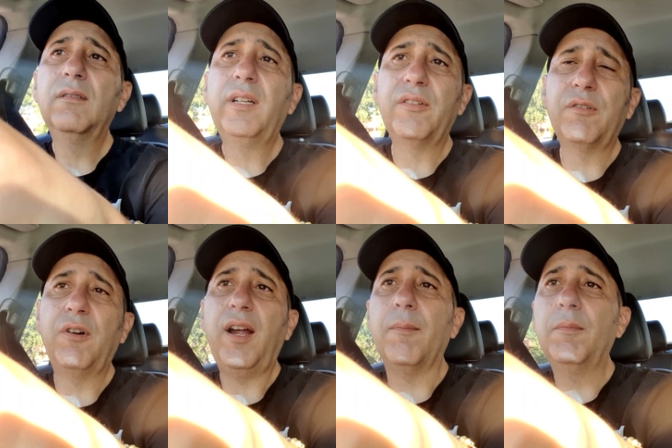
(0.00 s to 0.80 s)
that's
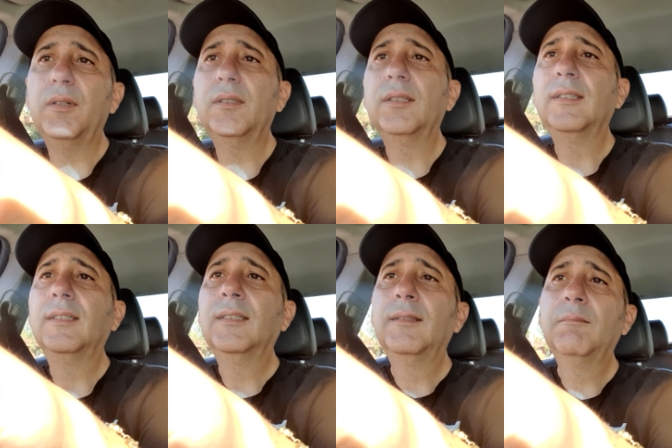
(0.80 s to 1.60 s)
crap.
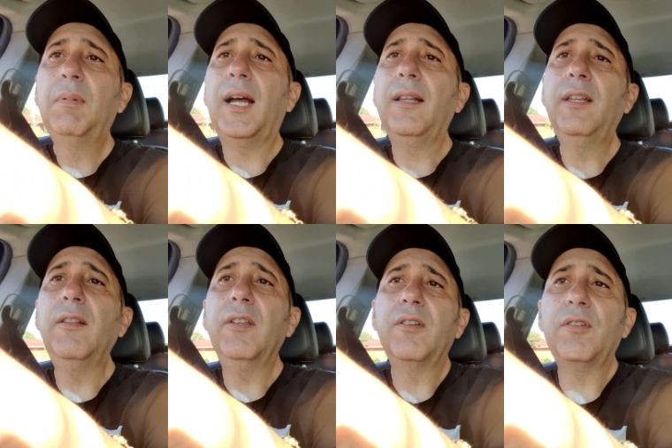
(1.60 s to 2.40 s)
But
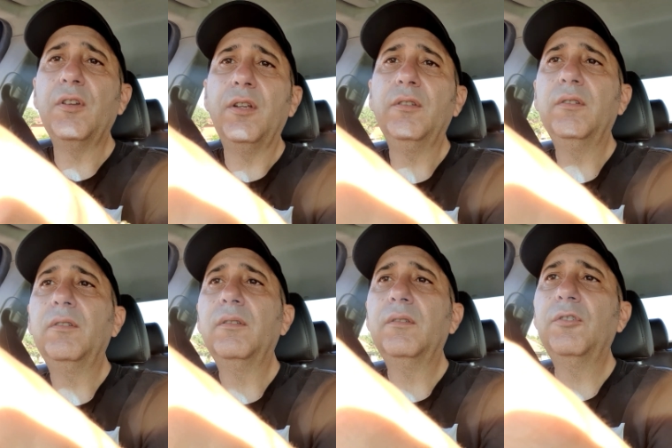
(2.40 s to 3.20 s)
then there's a
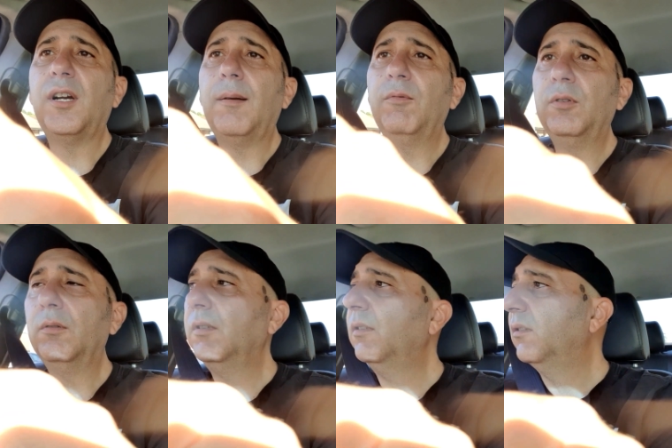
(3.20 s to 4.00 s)
certain charm
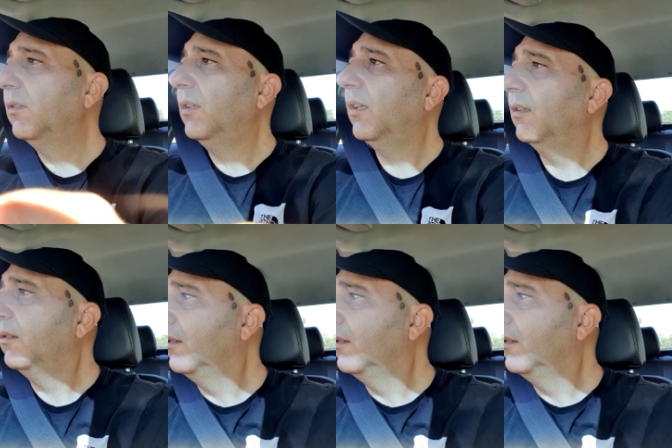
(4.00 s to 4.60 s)
to it, you know,